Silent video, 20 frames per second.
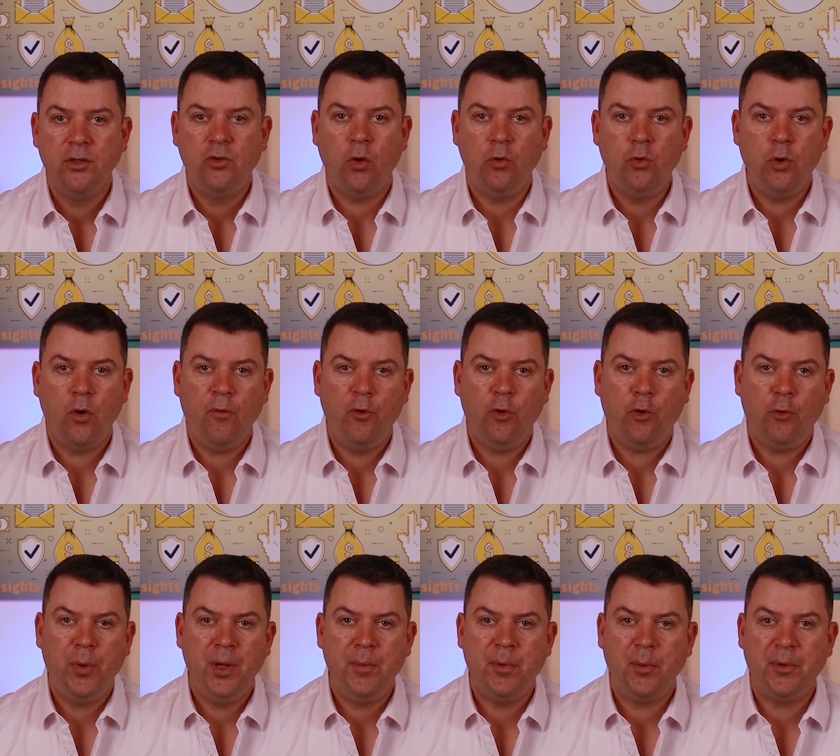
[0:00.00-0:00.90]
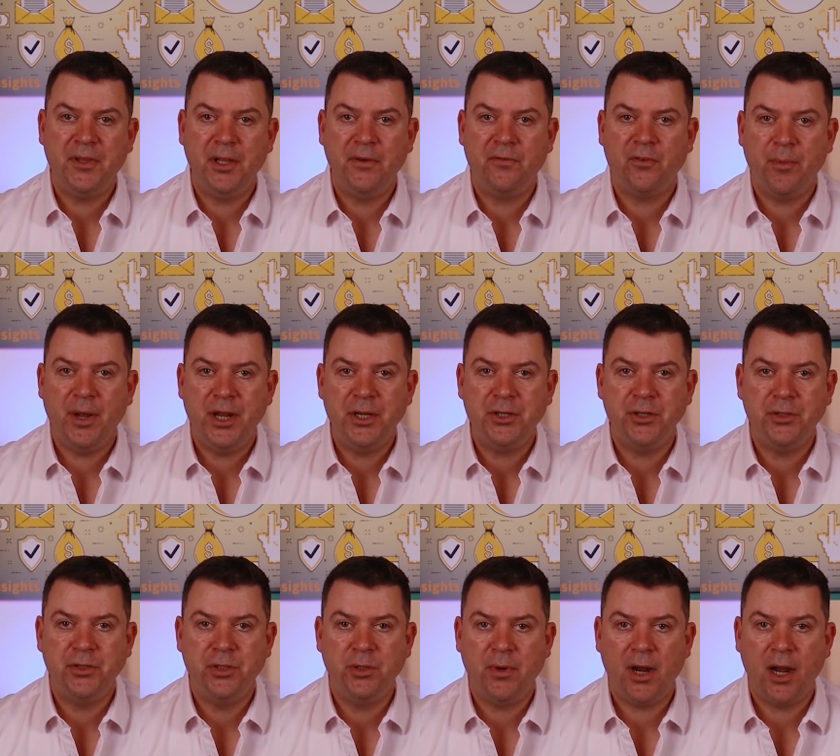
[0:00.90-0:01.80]
Don't overload people with
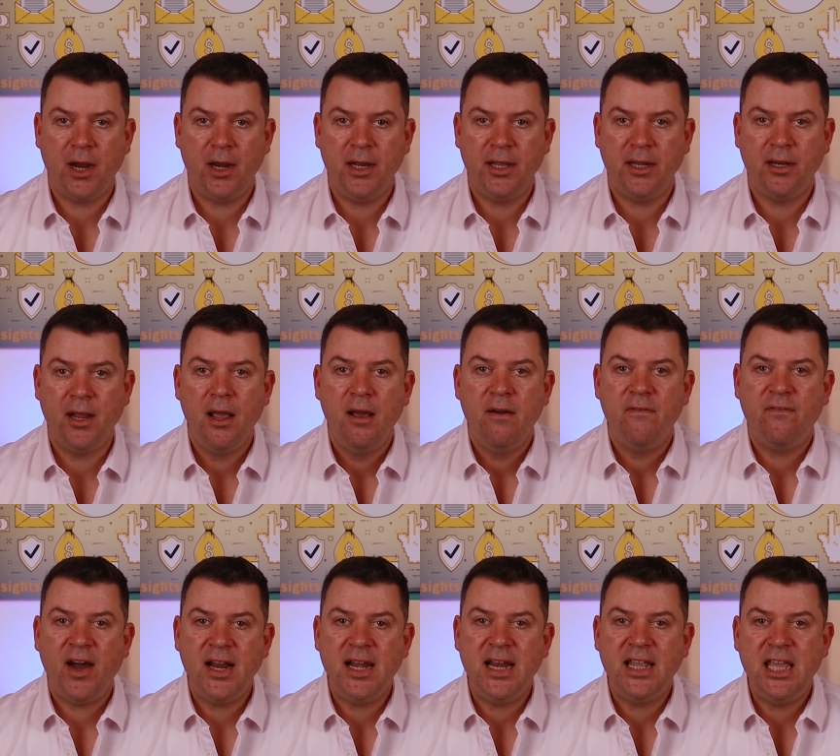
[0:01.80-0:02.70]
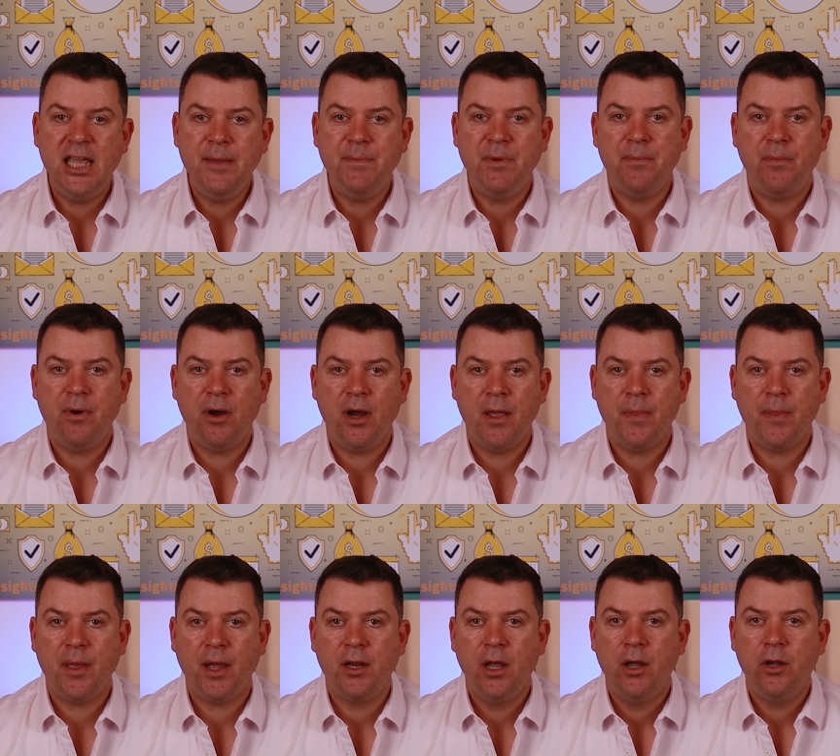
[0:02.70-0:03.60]
information too early, and finally keep in
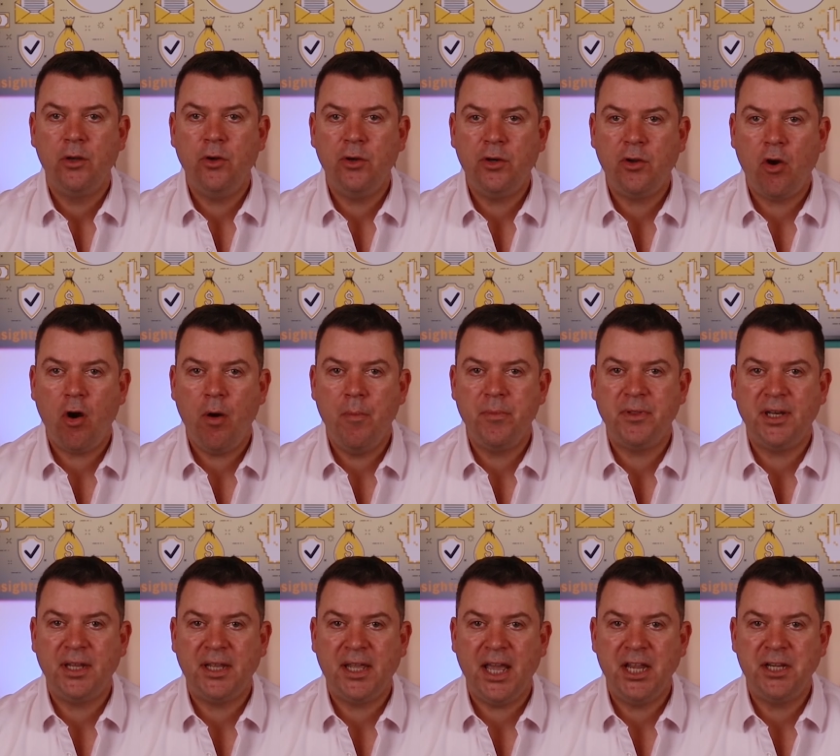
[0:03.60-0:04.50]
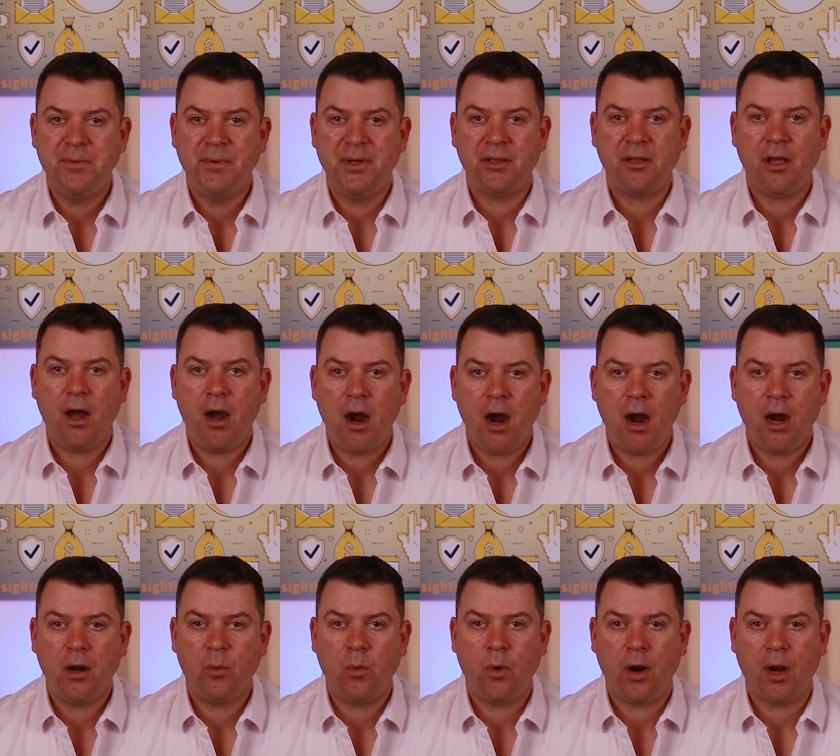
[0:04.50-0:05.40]
mind that good comms and engagement is
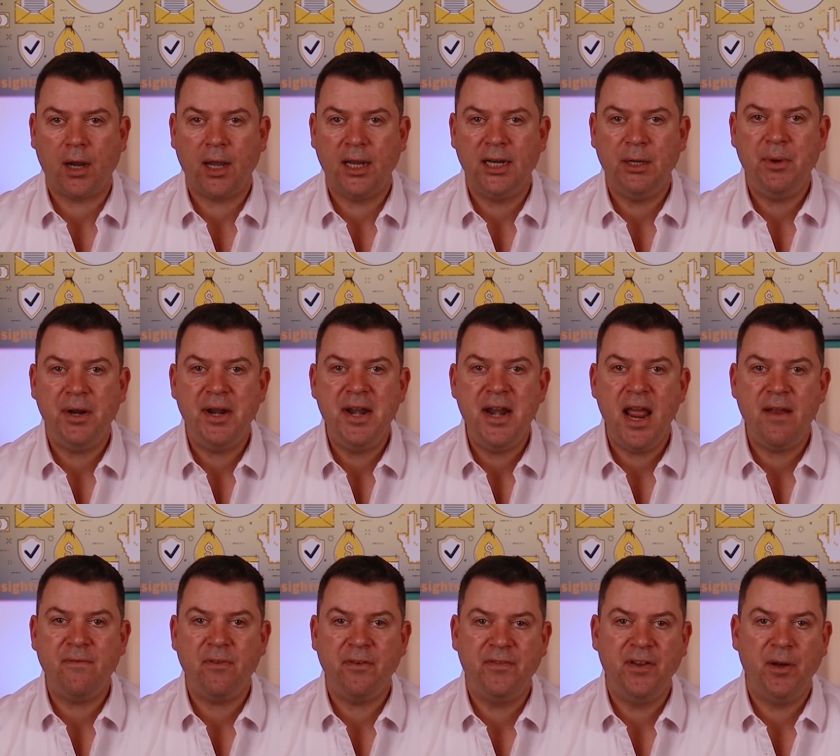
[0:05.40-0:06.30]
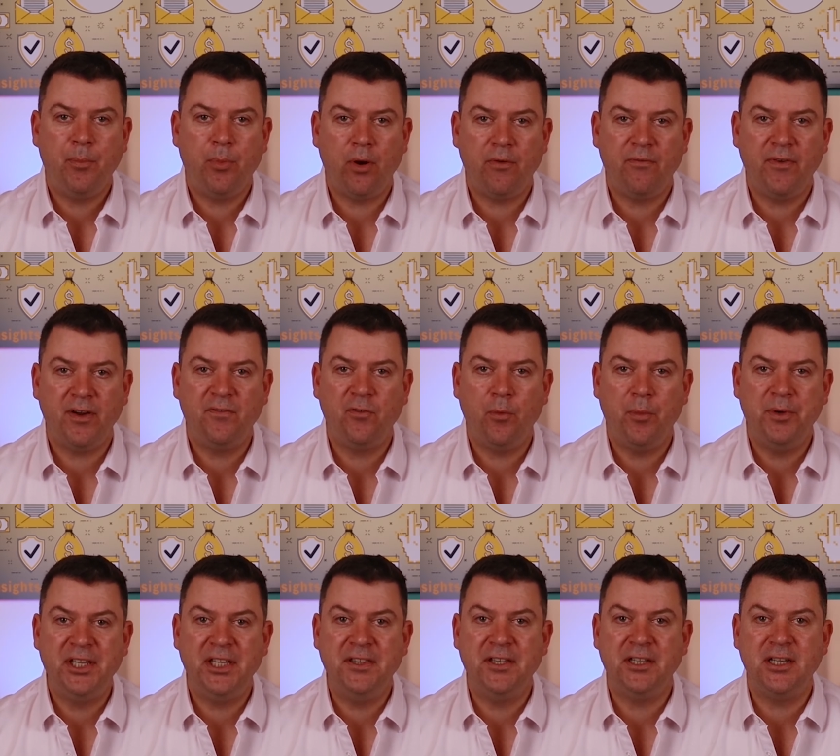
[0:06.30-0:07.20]
hard work and it will never feel perfect from
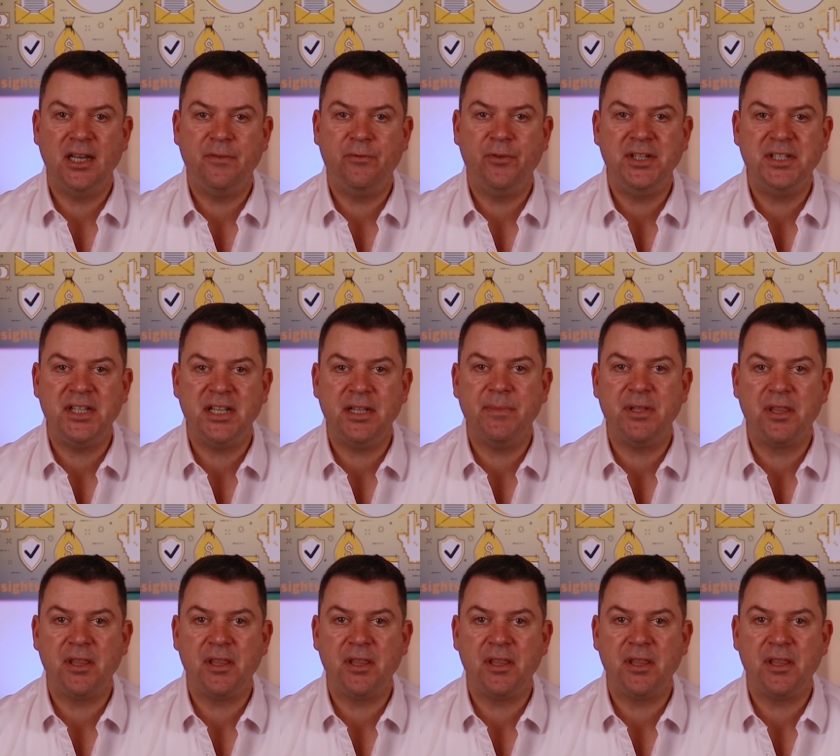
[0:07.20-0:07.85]
within the delivery team